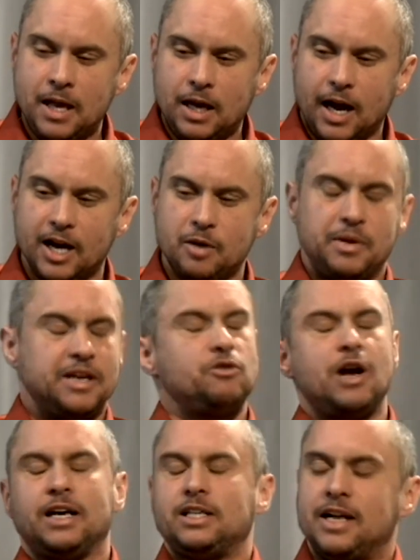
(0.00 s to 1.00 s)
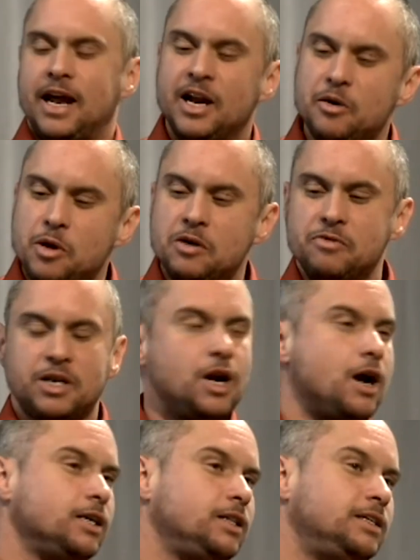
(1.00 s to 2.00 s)
I could be attracted to anyone
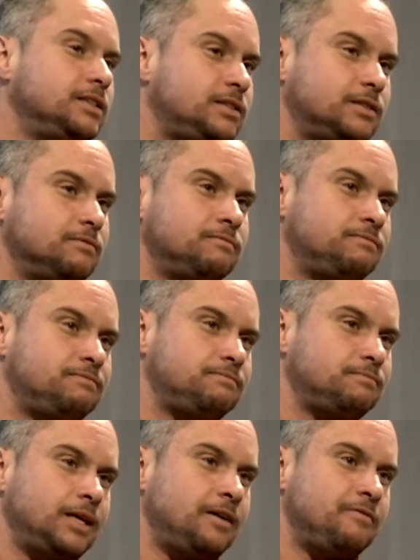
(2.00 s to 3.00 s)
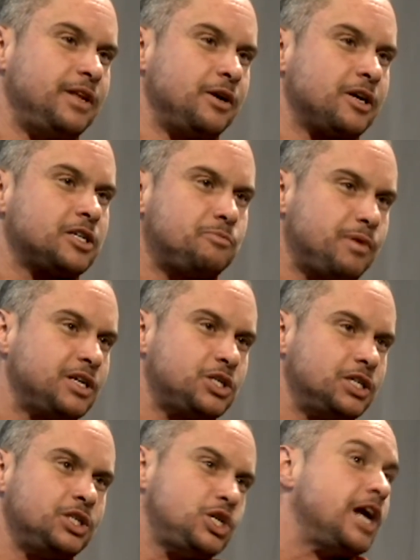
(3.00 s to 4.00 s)
regardless of of their
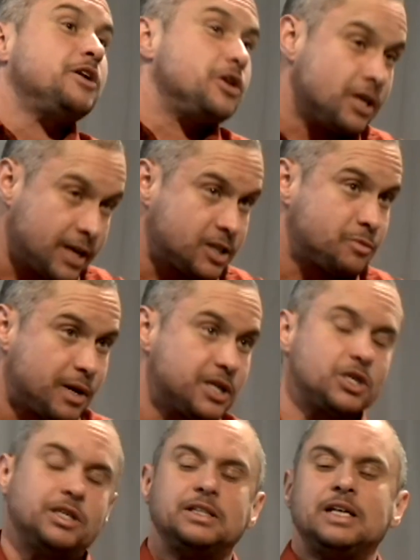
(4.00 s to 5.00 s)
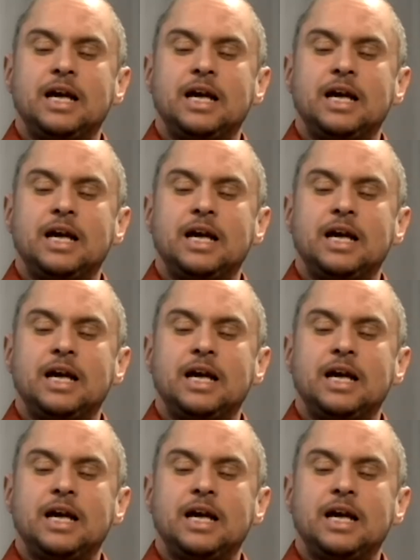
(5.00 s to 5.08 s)
expression, gender expression.